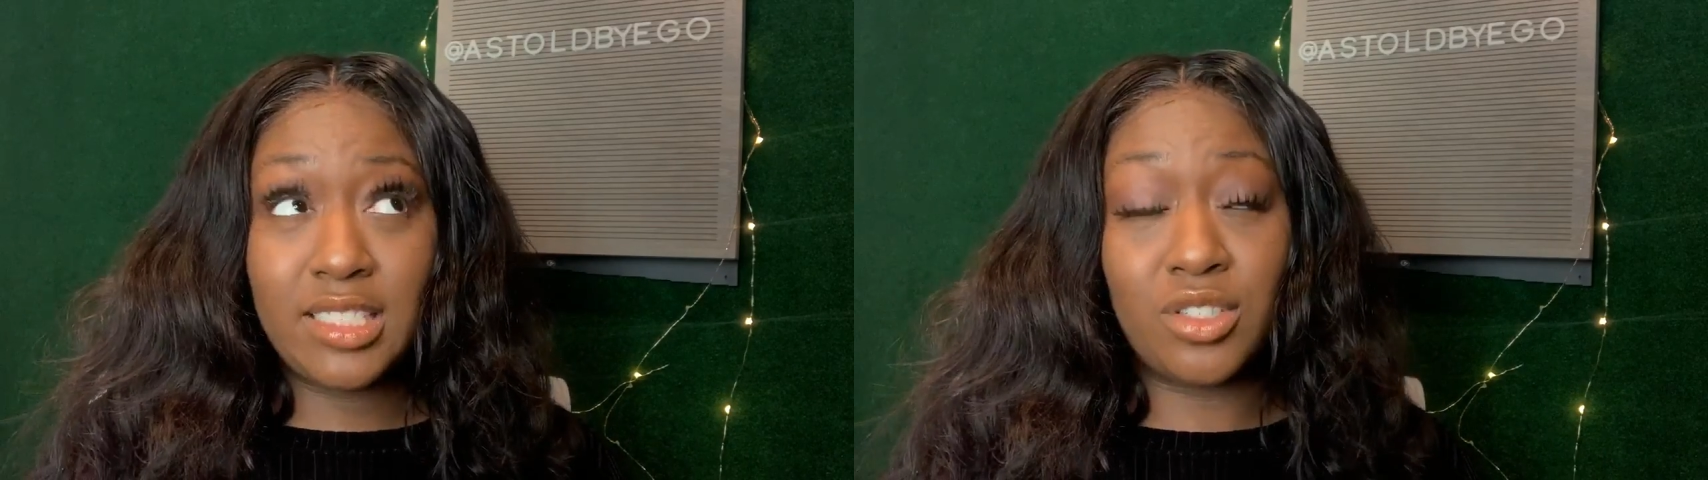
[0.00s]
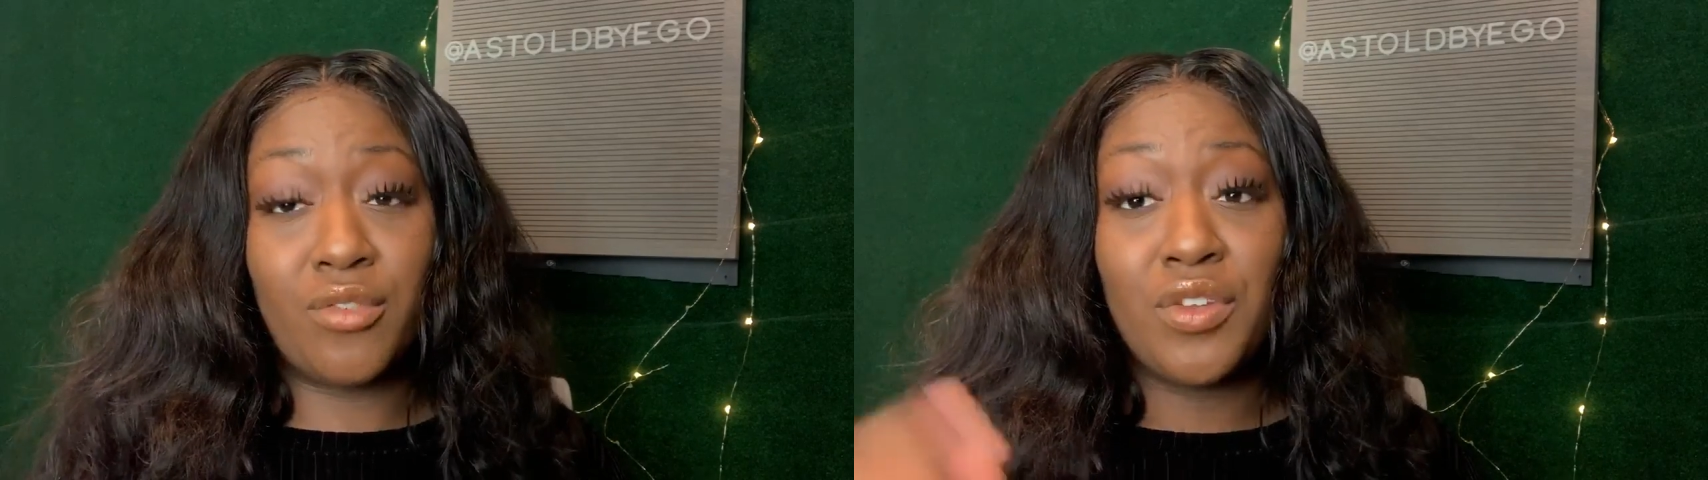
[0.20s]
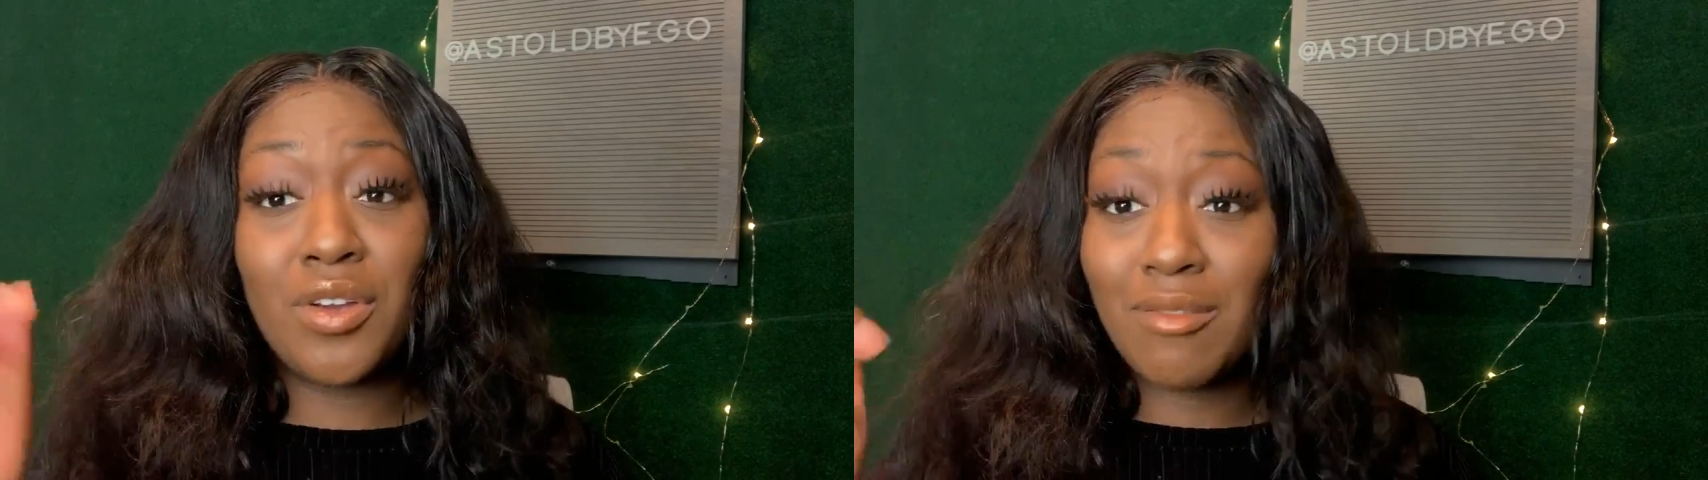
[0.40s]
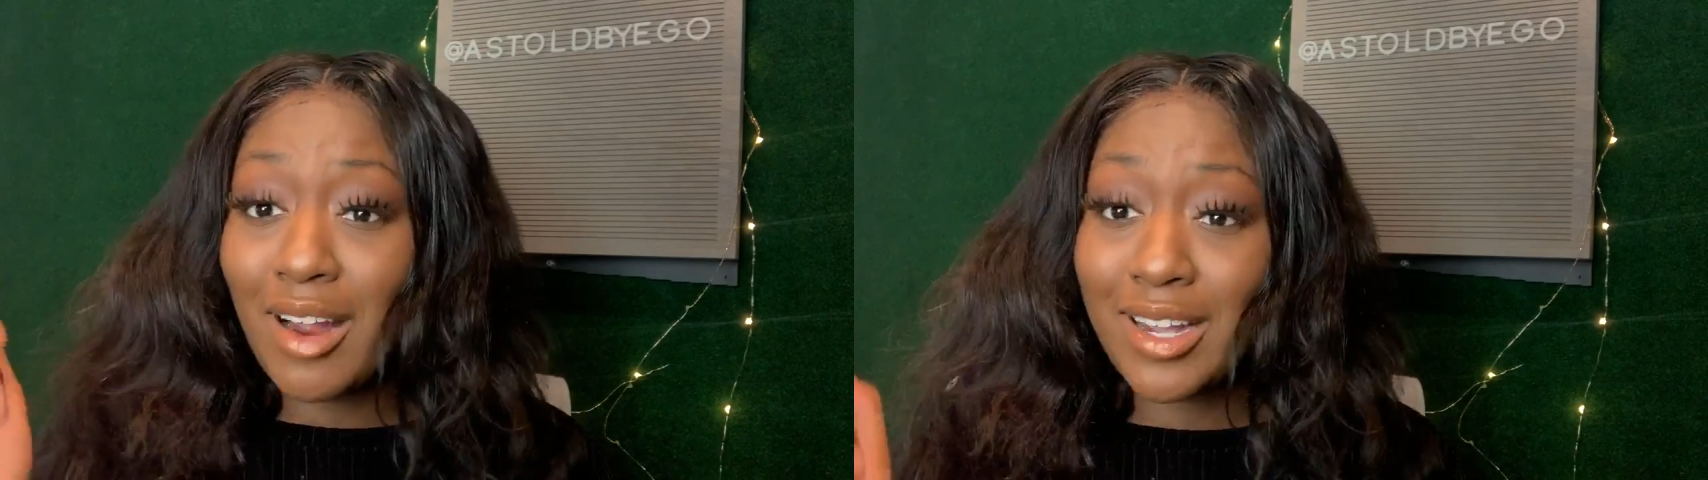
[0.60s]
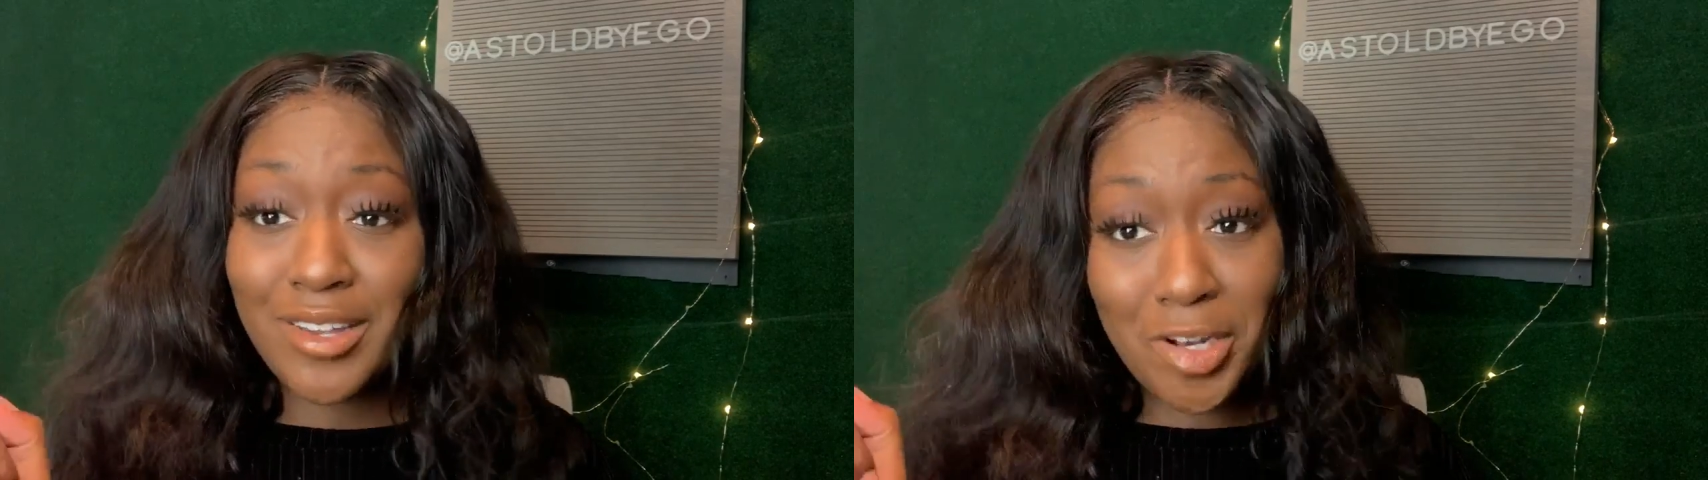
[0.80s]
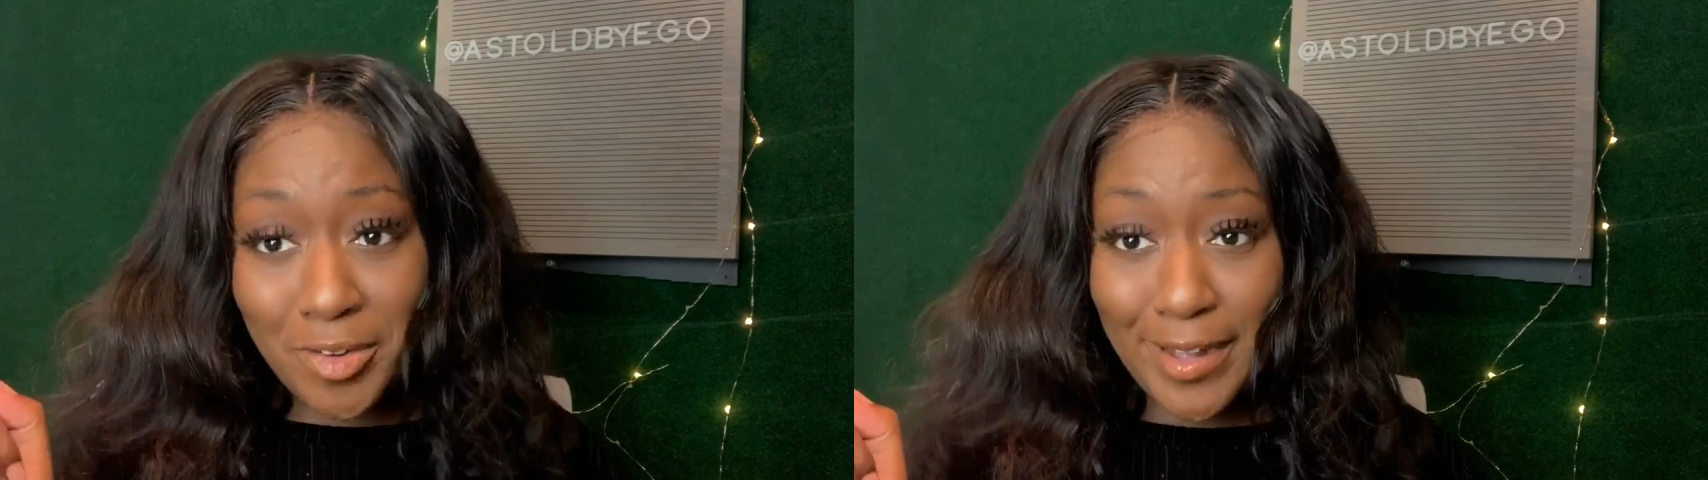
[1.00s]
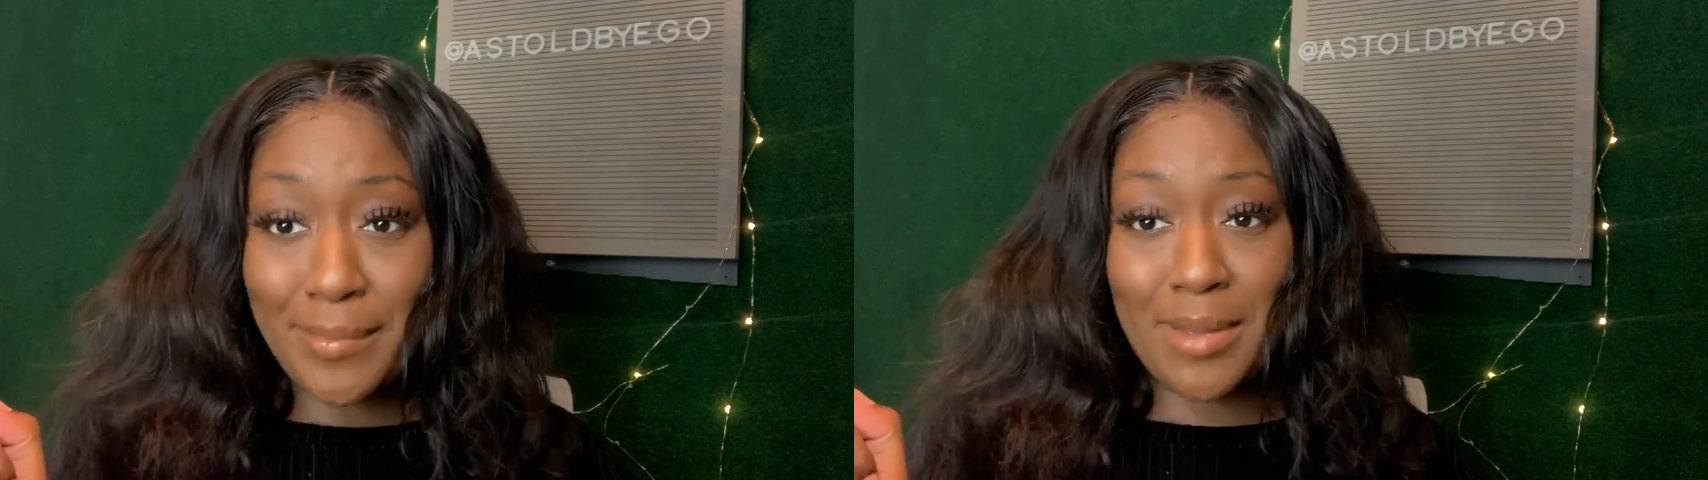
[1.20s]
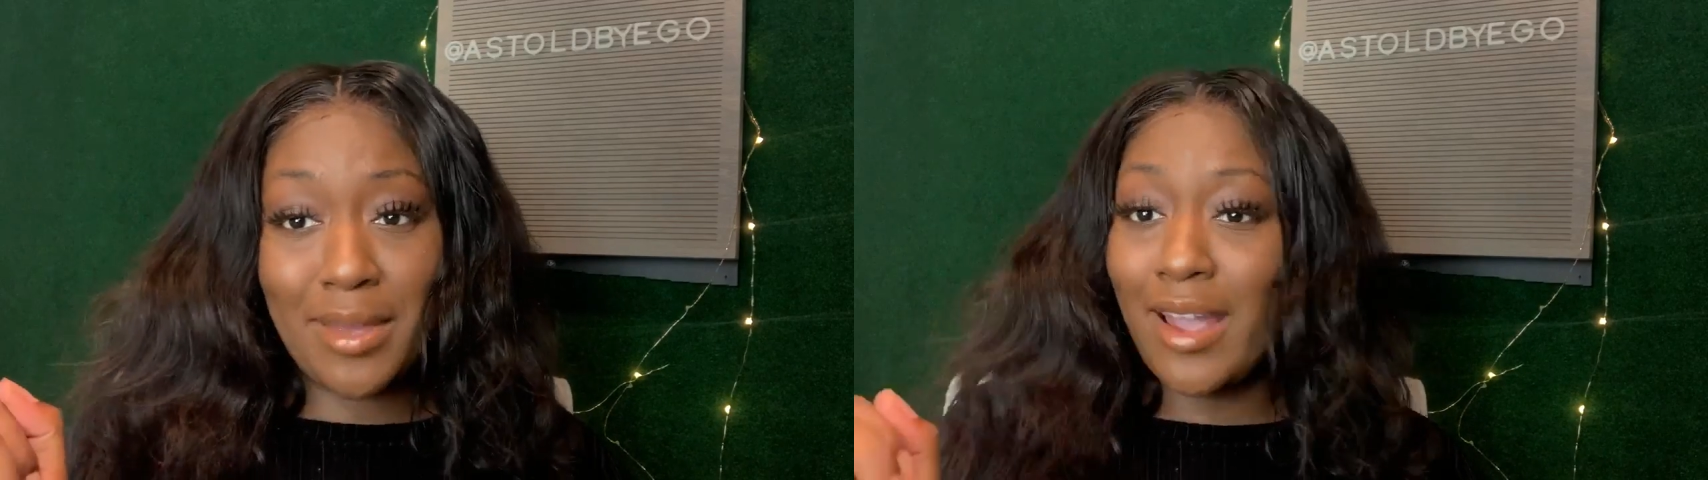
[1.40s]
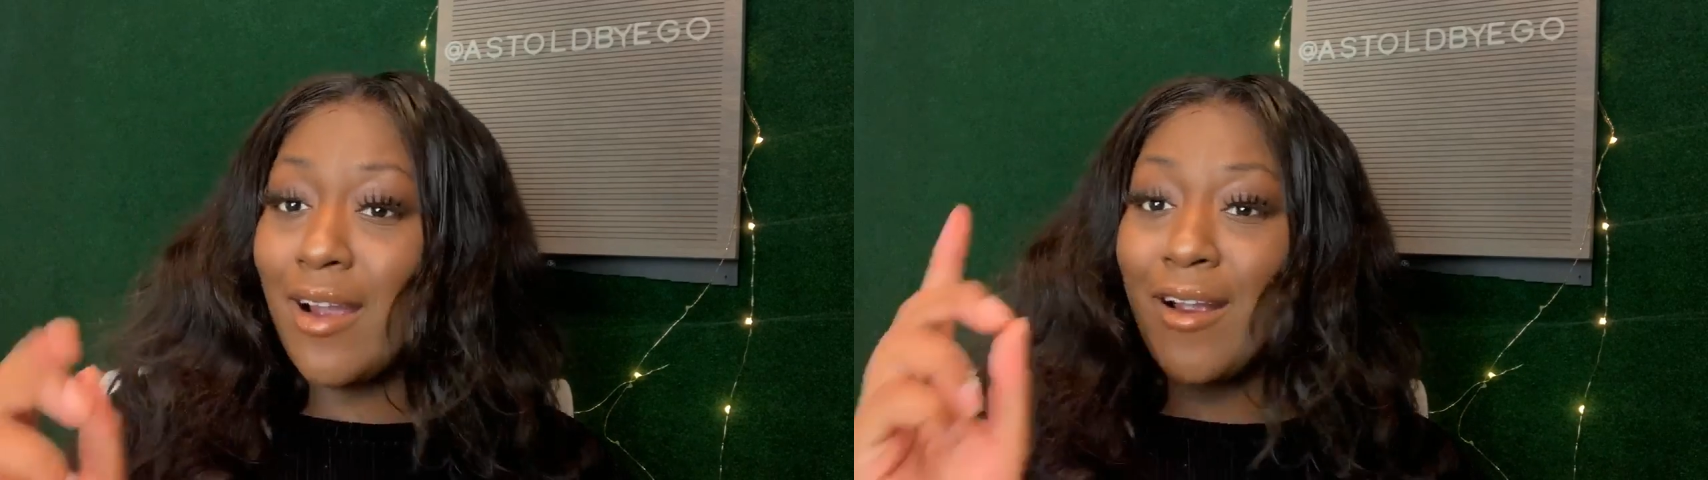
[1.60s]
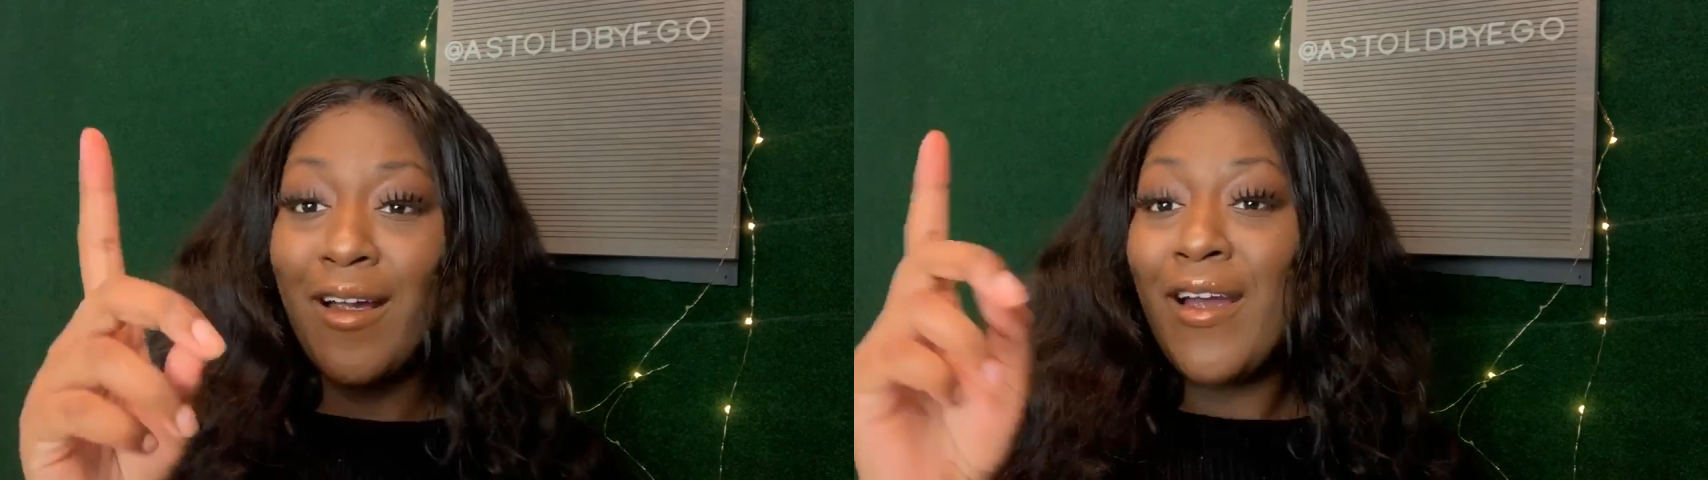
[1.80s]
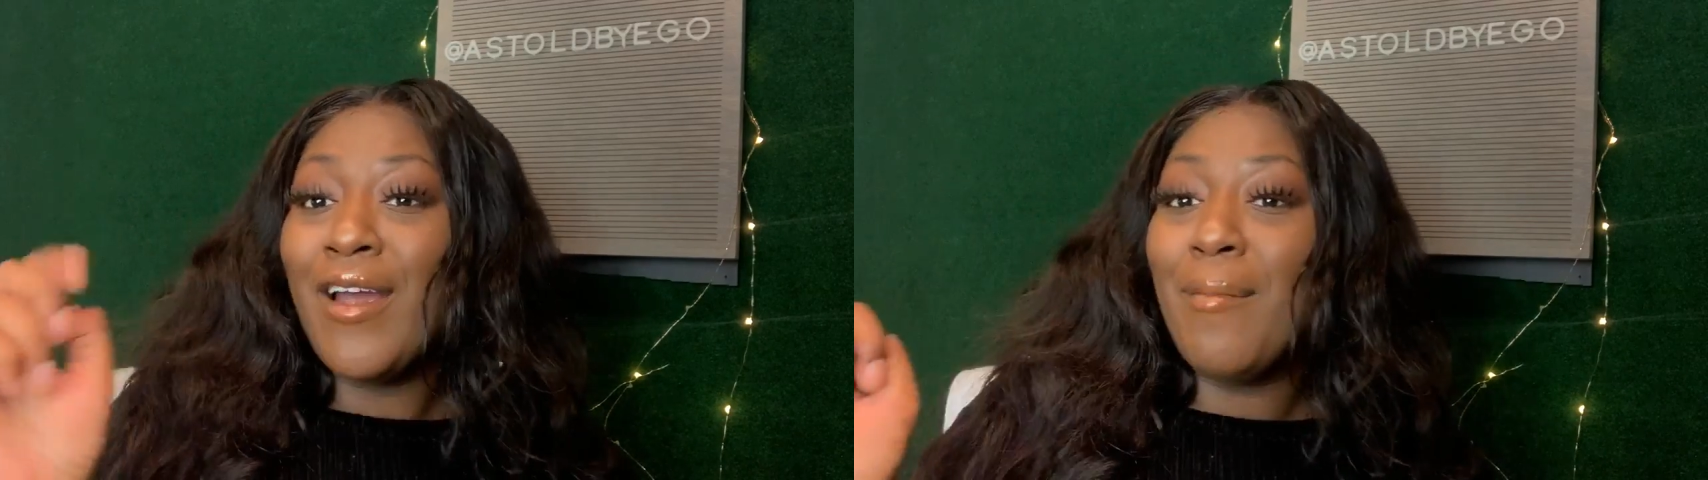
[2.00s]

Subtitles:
So if you can rock a unit without baby hair,